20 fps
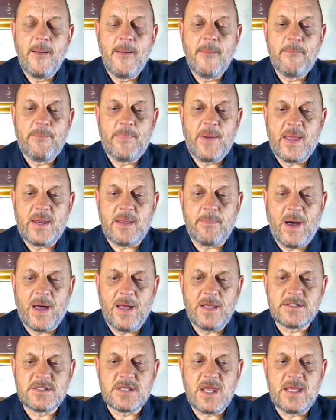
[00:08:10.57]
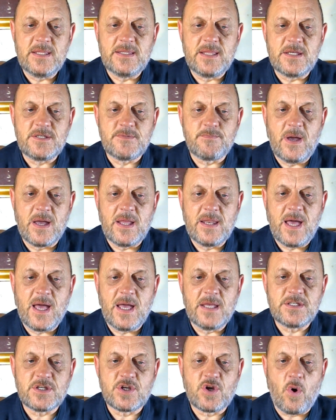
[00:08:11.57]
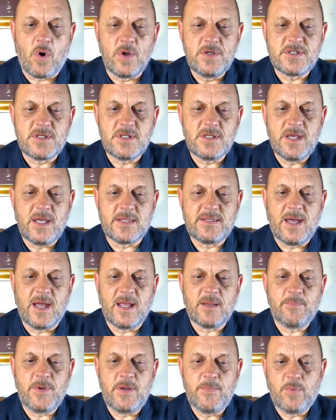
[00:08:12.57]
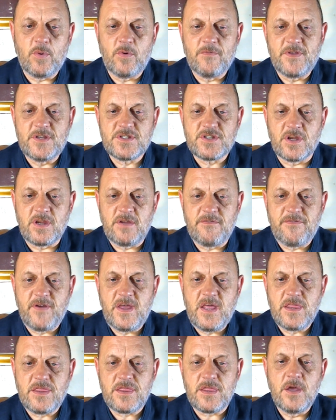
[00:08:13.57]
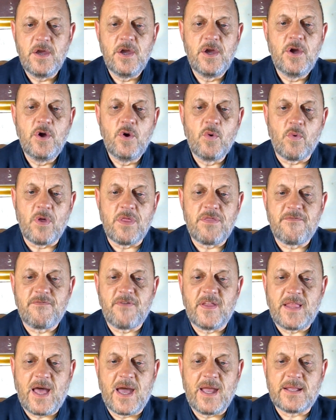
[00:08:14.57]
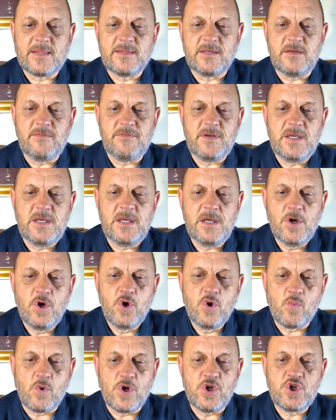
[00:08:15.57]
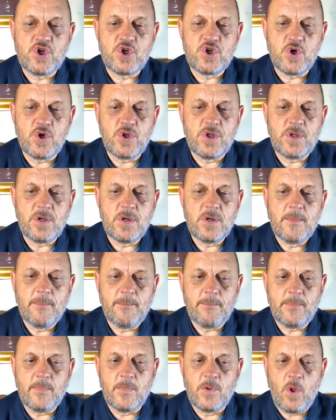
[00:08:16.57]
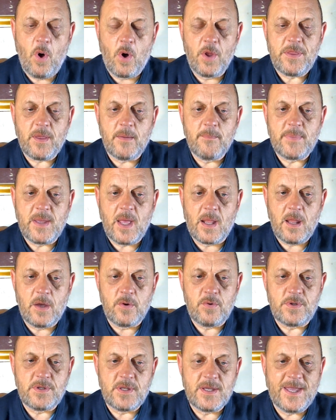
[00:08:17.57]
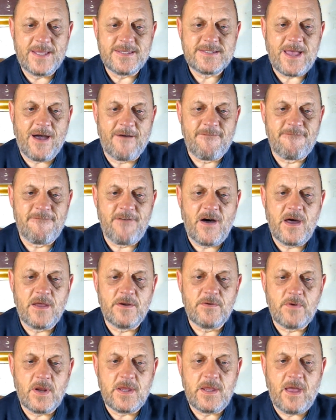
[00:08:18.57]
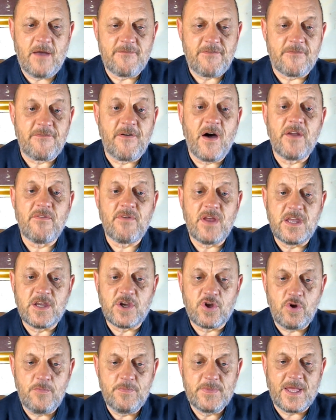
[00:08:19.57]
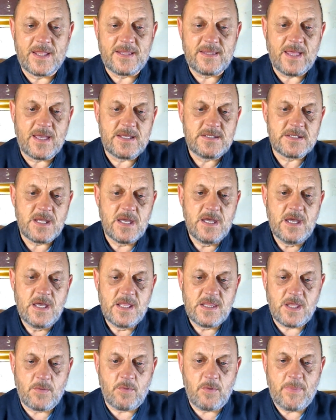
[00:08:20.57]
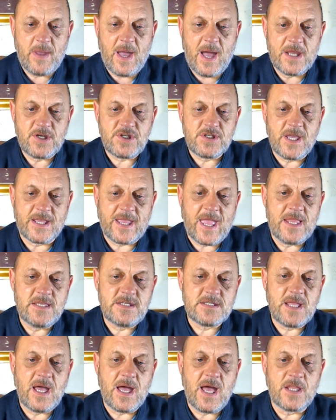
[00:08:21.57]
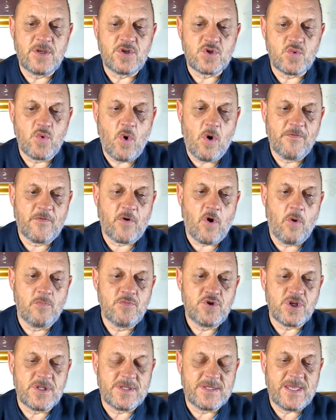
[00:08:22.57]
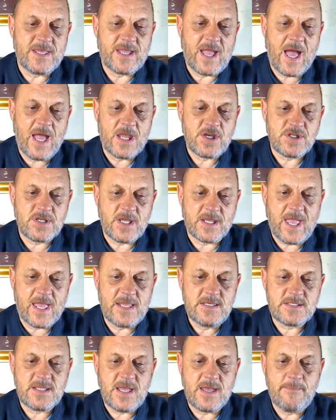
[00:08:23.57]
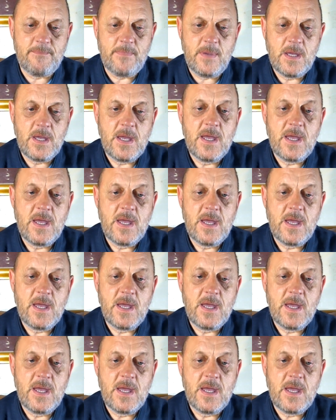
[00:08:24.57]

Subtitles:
Perry Barr, said this man has constantly attacked people of the Sunni faith with Fadak TV, which should not be allowed. It's a far right. If a far right group did this, there would be action against it, and so Ofcom should take action against him.